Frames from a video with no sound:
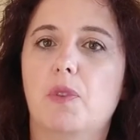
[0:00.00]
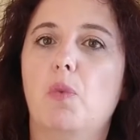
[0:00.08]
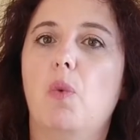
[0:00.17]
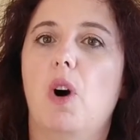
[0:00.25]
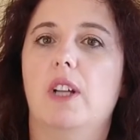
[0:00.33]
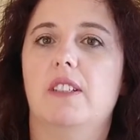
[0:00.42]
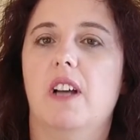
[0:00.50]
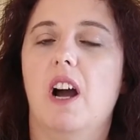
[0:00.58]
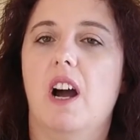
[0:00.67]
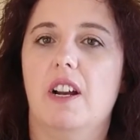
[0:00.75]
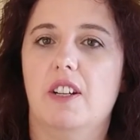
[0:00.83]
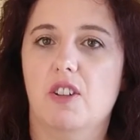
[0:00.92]
what
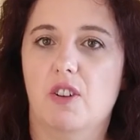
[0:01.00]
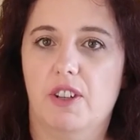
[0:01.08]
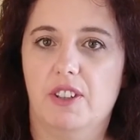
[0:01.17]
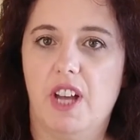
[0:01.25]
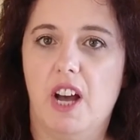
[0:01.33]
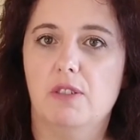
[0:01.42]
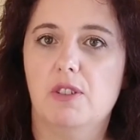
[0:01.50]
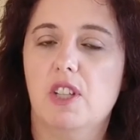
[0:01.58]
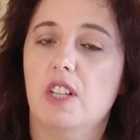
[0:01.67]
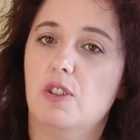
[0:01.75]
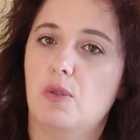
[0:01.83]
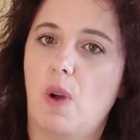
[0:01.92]
are your doubts
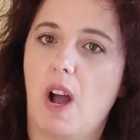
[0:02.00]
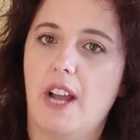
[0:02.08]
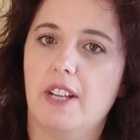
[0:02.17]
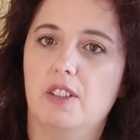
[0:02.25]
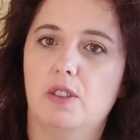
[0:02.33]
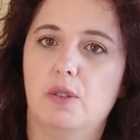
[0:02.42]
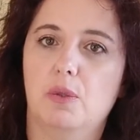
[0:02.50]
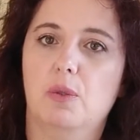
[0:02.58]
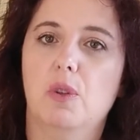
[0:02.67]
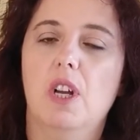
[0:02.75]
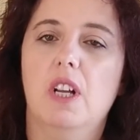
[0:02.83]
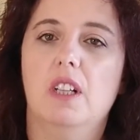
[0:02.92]
and try
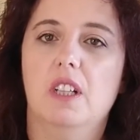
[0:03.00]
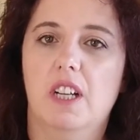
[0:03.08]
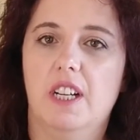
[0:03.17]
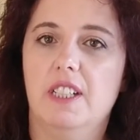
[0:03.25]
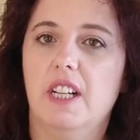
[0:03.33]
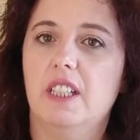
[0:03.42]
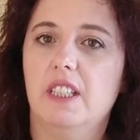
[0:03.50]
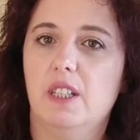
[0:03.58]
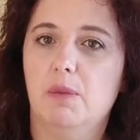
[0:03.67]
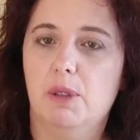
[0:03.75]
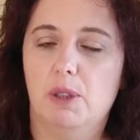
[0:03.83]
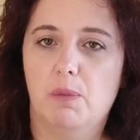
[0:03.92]
to learn a
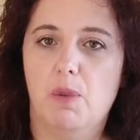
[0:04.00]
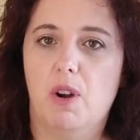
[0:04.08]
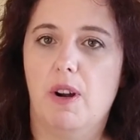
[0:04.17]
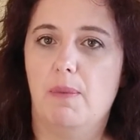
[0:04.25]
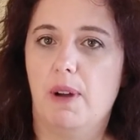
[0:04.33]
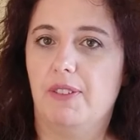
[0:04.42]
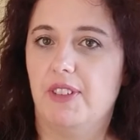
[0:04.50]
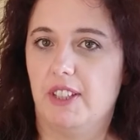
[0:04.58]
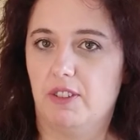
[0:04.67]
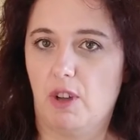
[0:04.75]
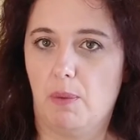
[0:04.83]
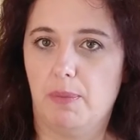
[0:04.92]
little bit more about that
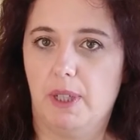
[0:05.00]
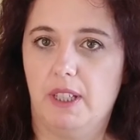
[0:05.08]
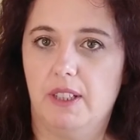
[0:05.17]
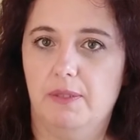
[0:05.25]
topic.